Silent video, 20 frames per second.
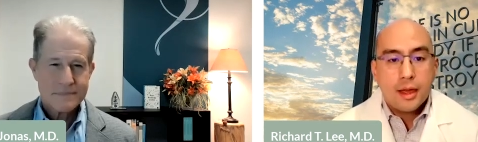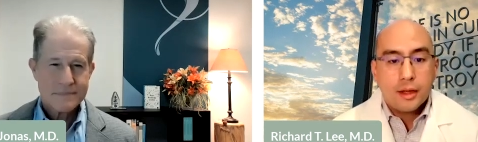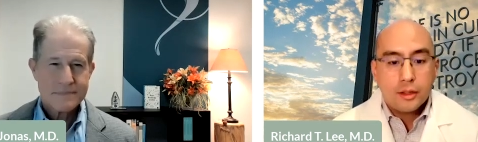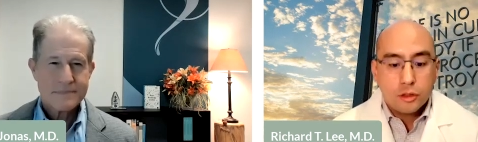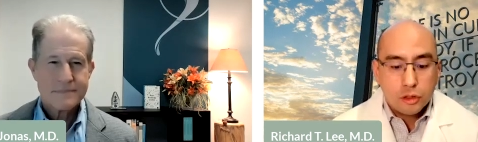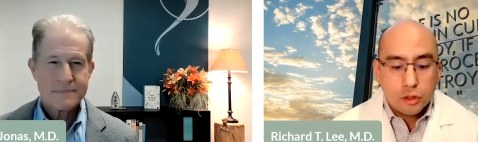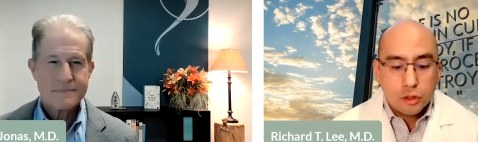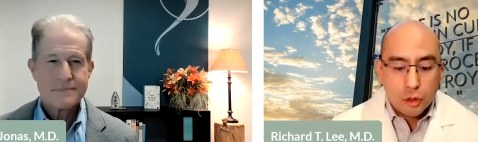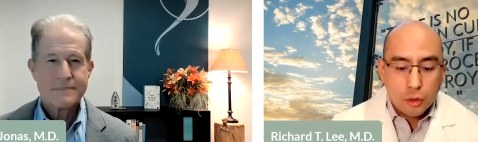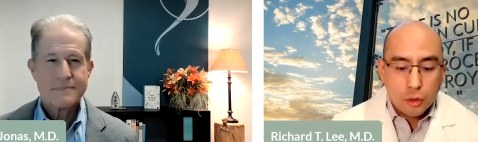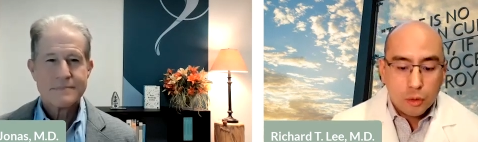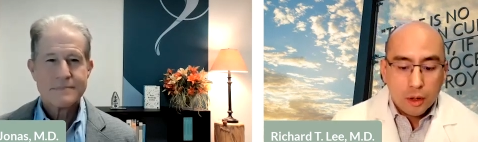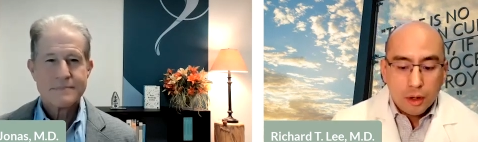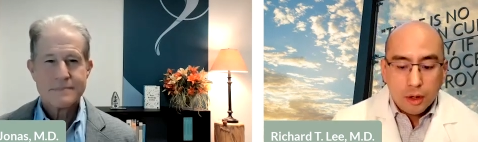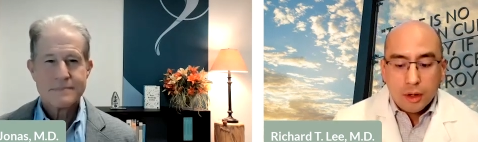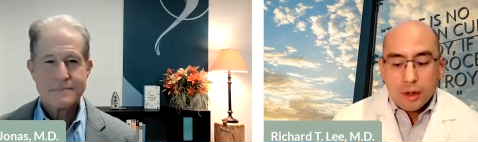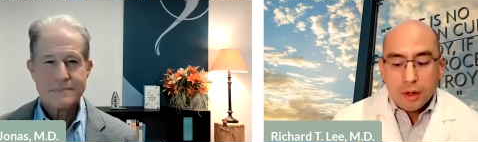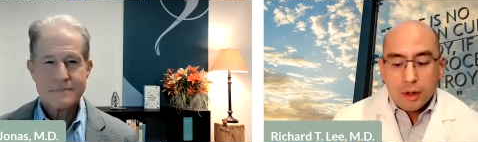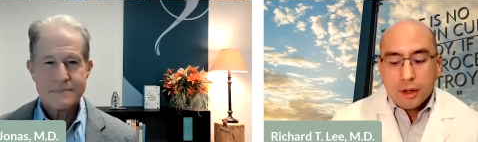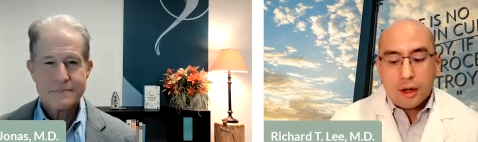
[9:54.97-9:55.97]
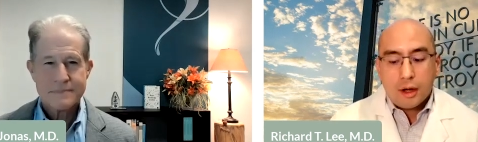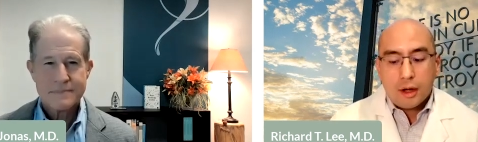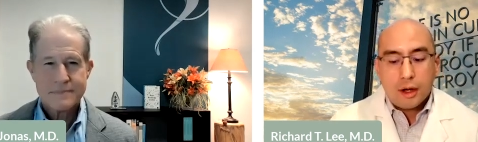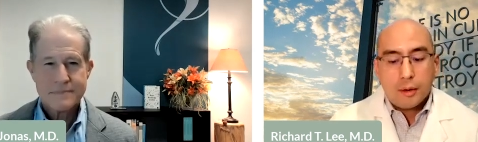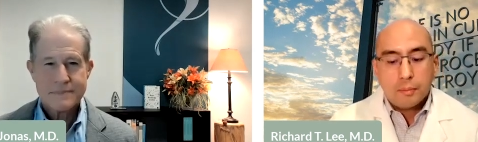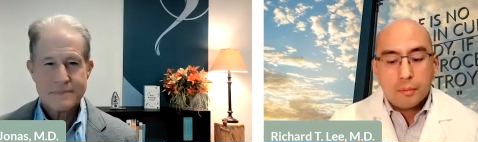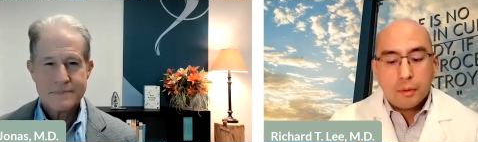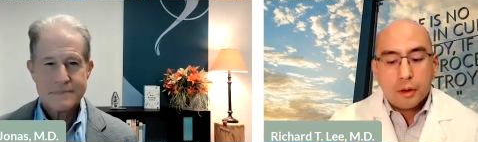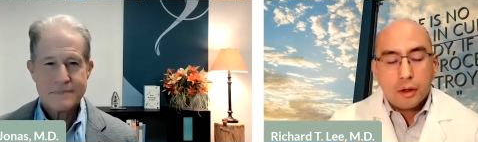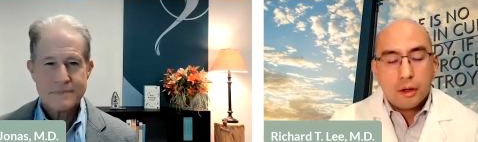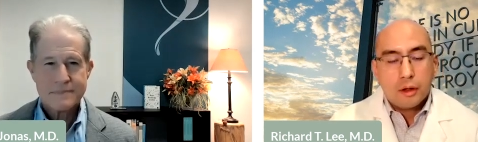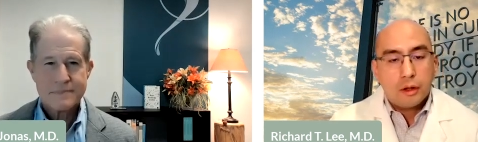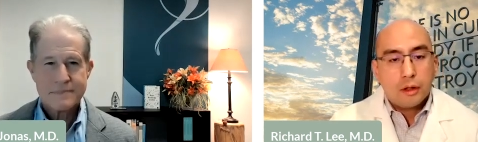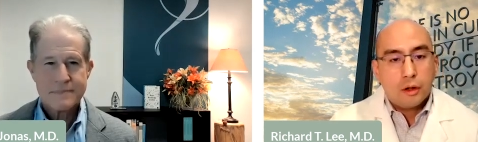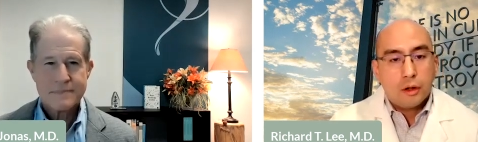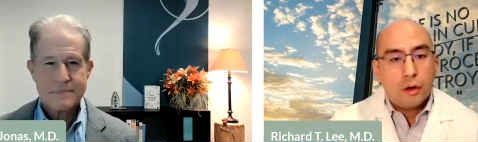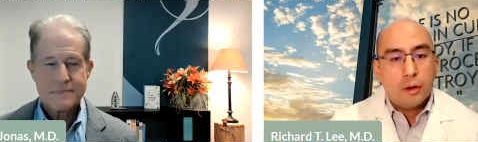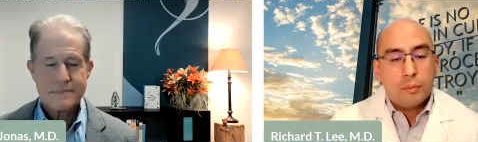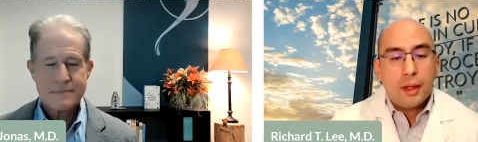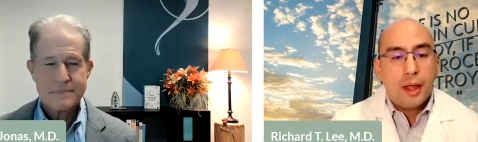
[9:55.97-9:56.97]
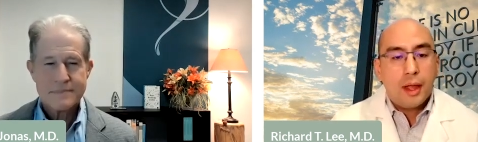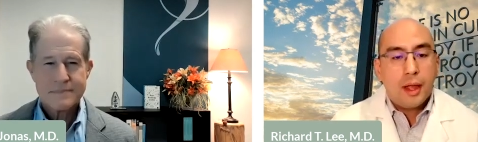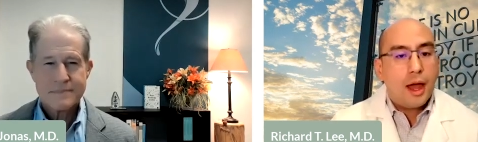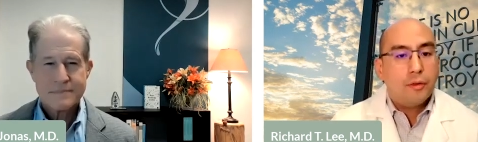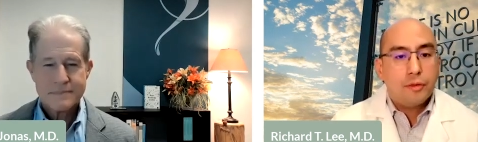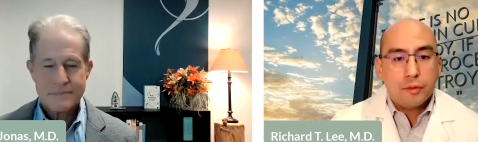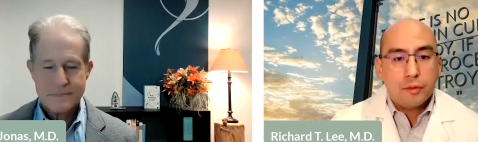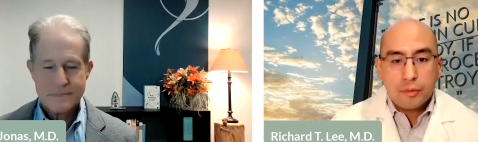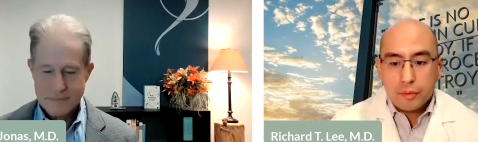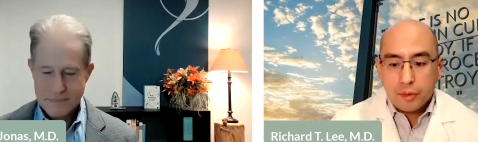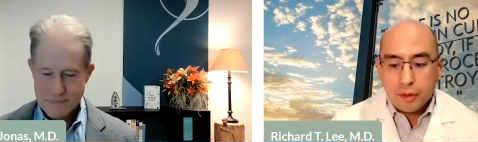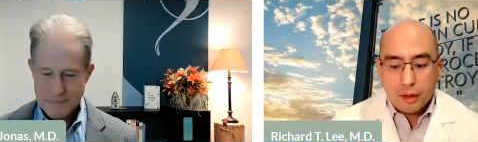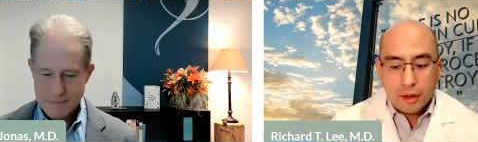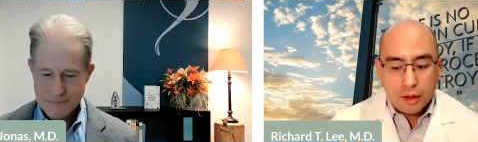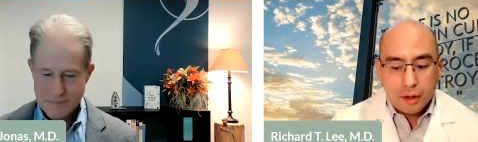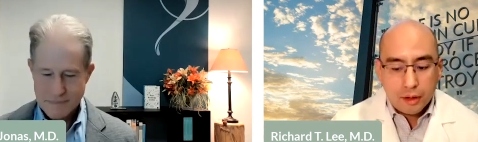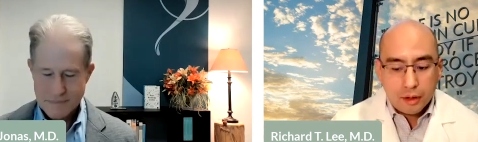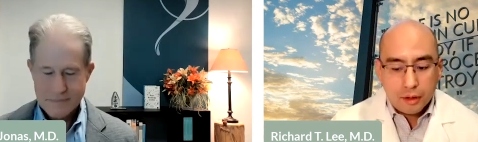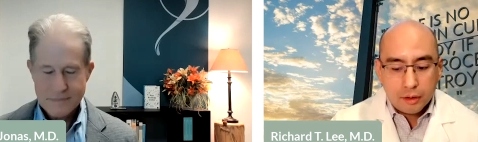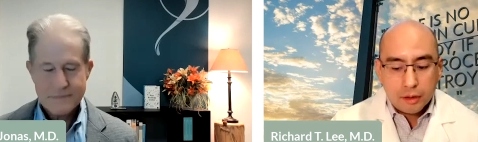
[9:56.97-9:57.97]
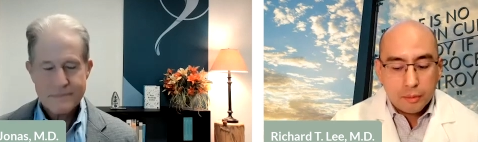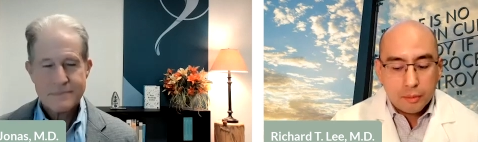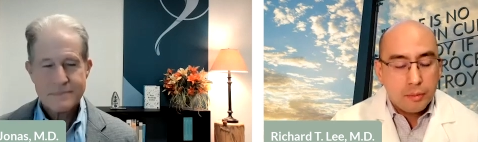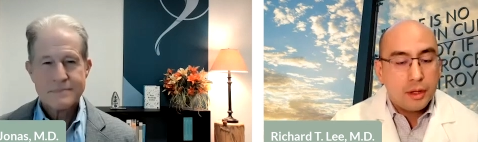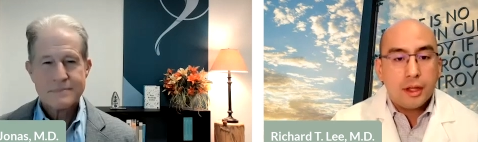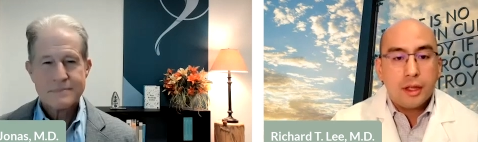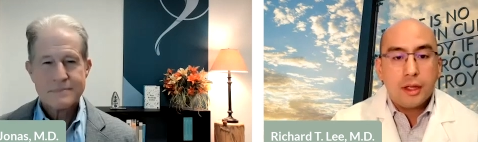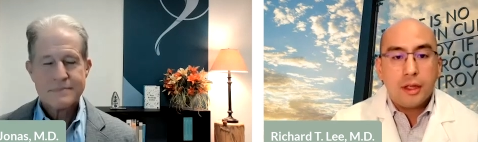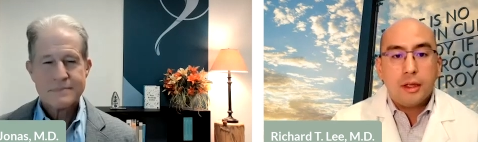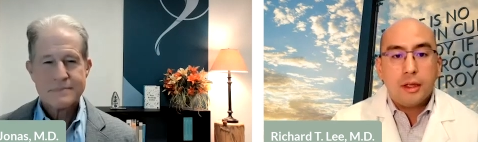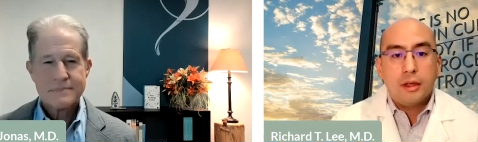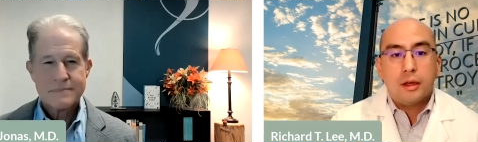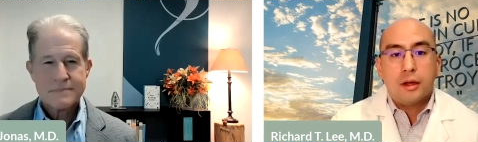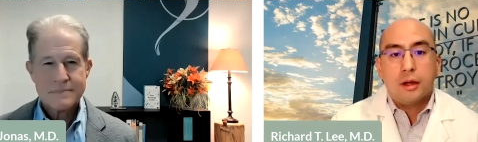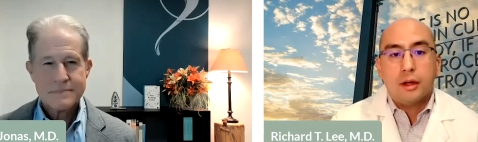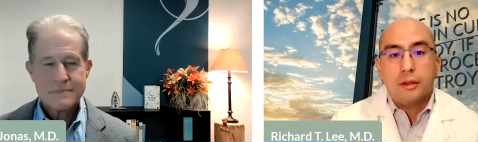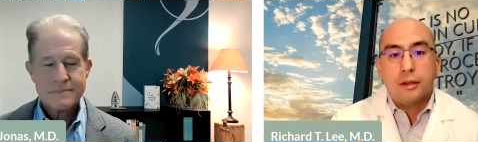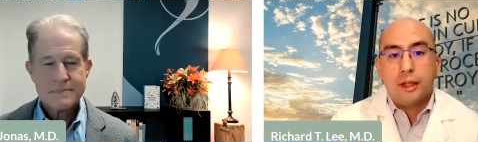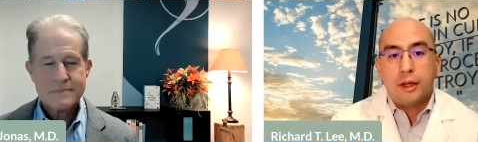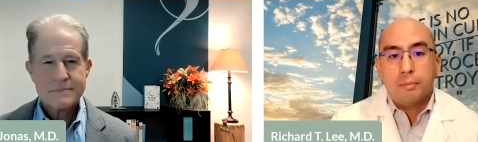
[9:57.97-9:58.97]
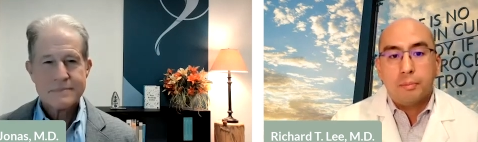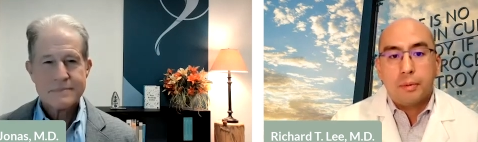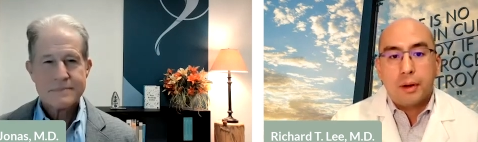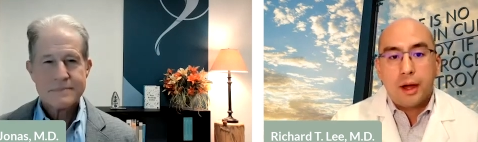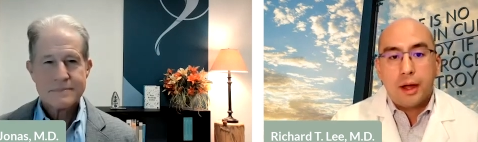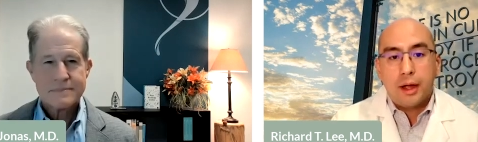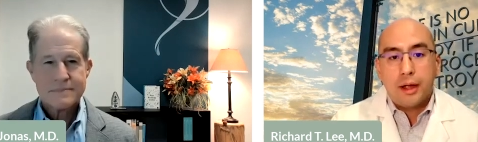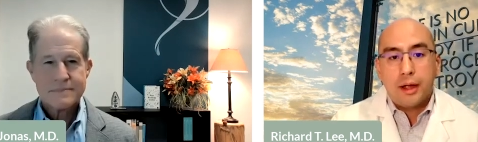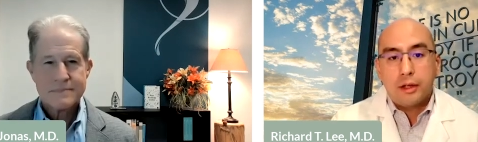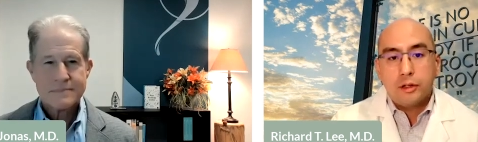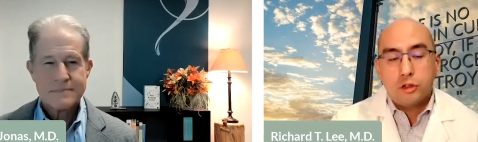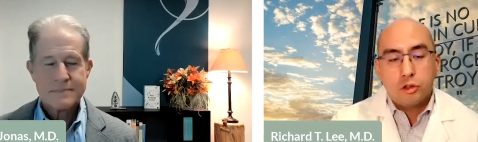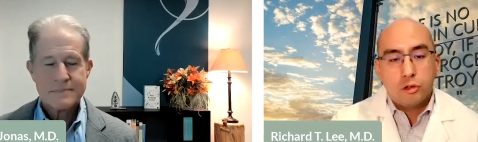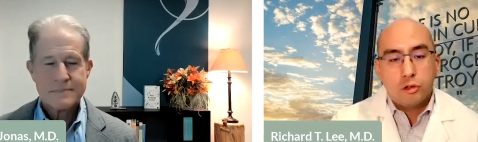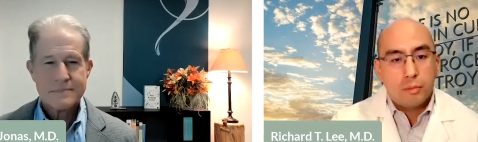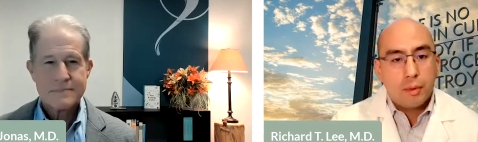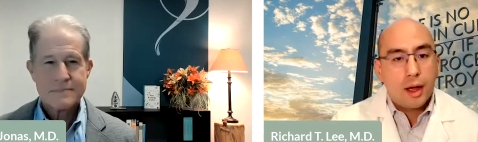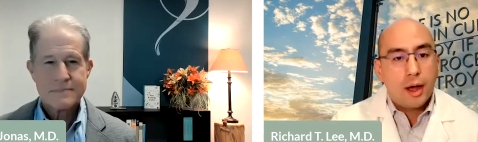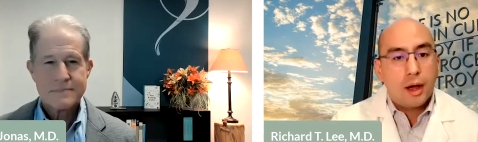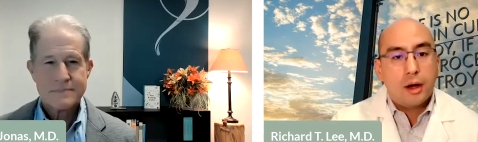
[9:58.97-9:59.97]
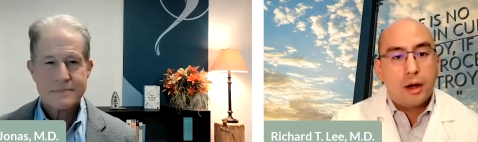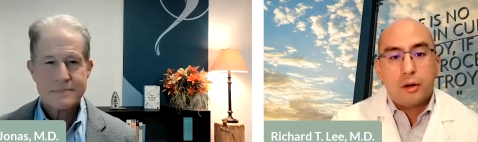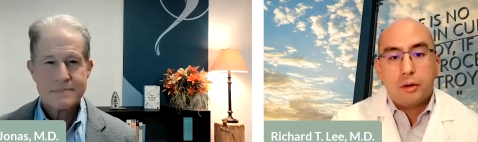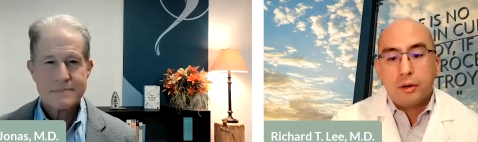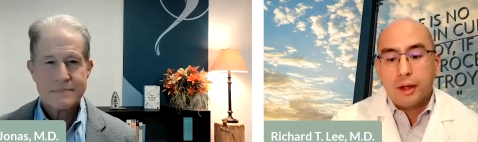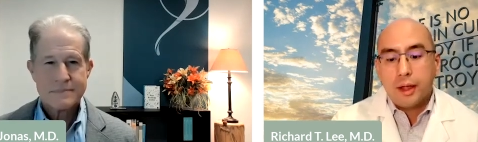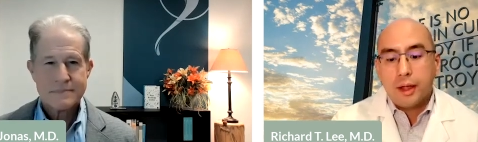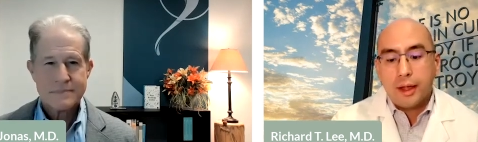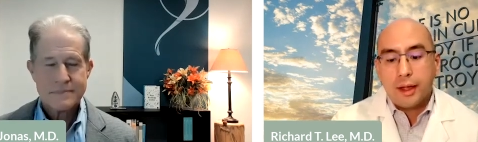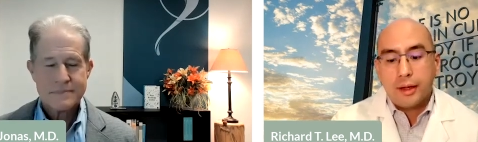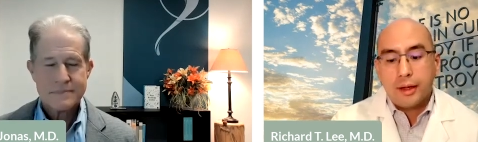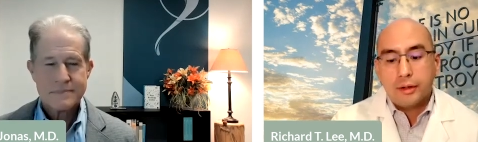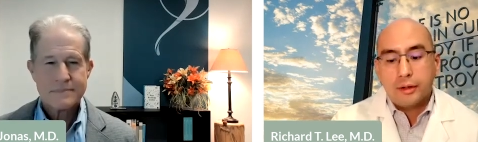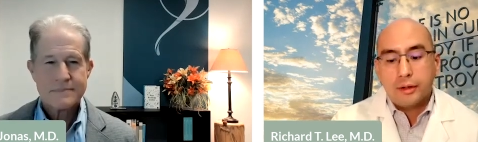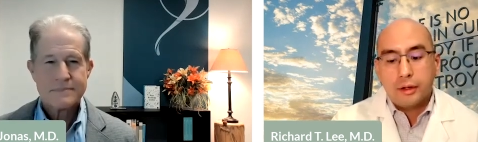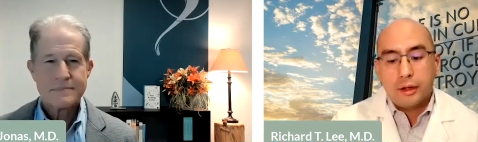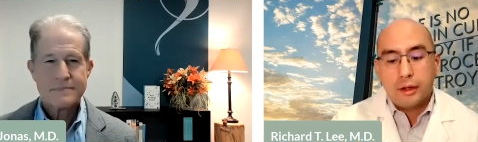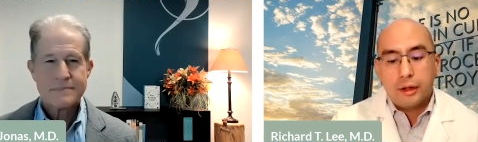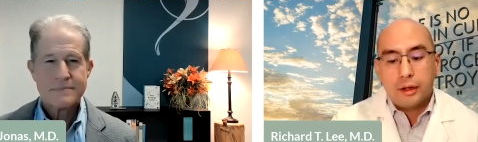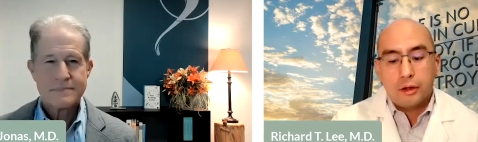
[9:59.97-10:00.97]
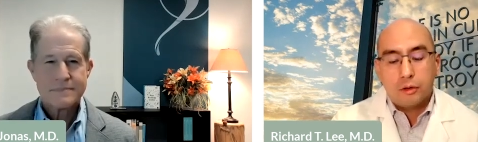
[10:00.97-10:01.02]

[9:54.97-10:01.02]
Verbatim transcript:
Speaker 1: And so, um, you know, on behalf of the committee uh, led by June Mao and uh,